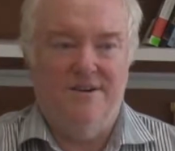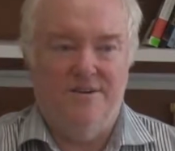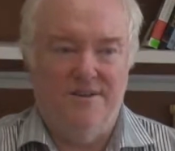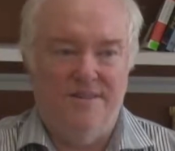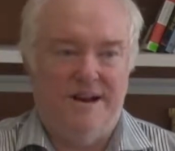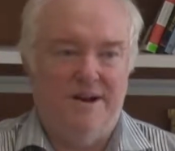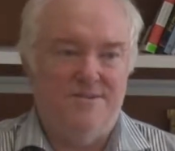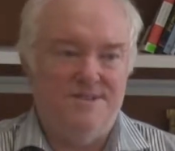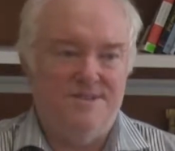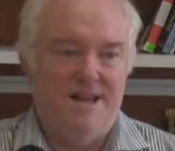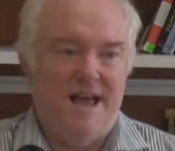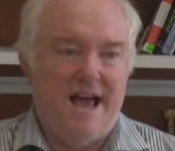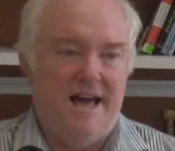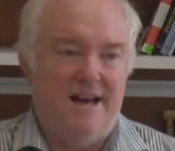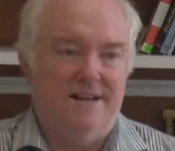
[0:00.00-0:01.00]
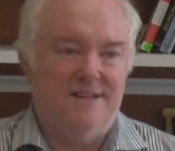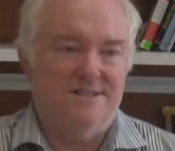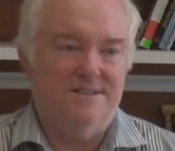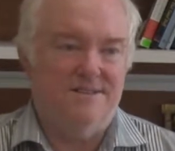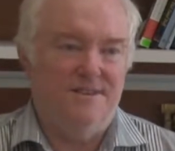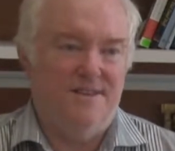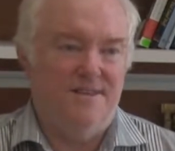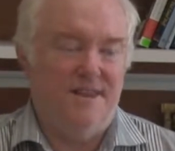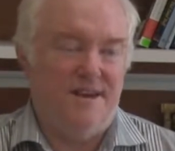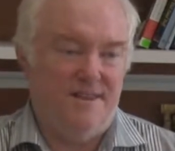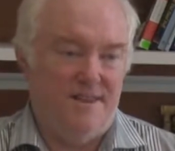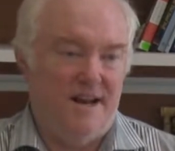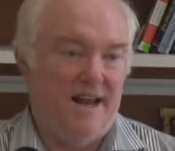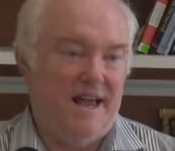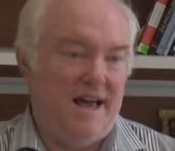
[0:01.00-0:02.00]
or that I was an addict than
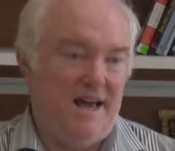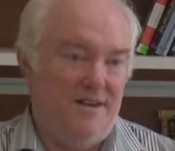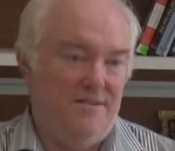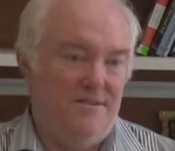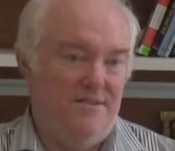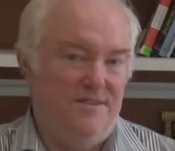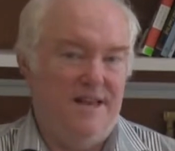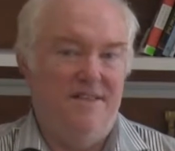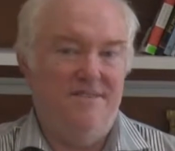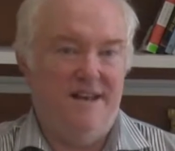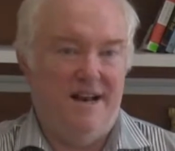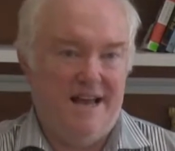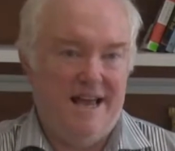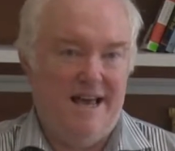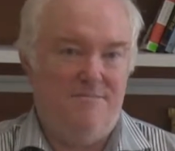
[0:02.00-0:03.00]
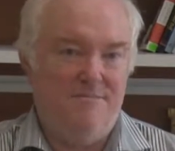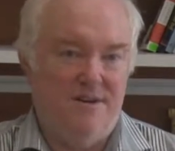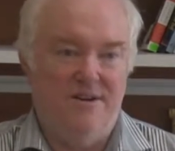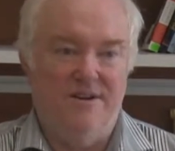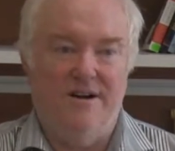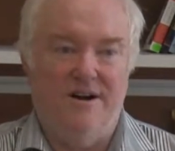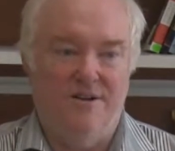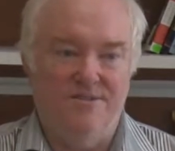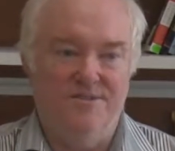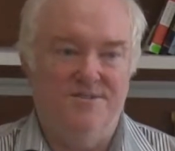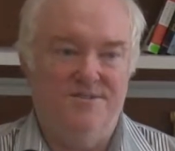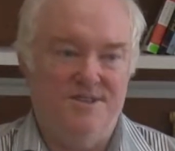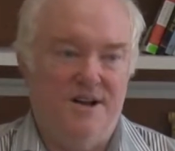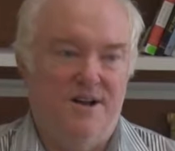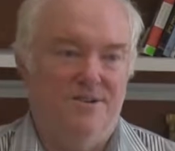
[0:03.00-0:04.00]
that I had mental
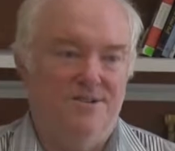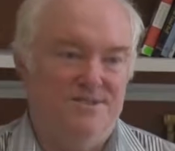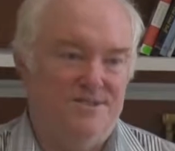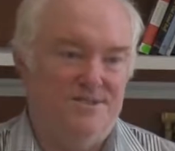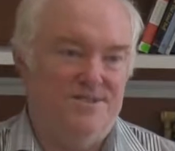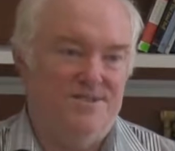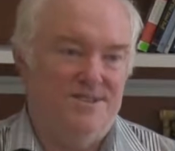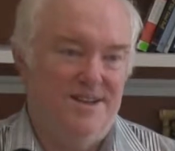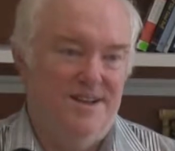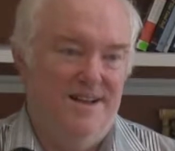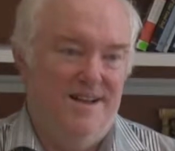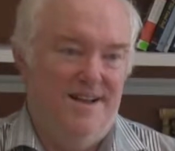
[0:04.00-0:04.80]
health challenges.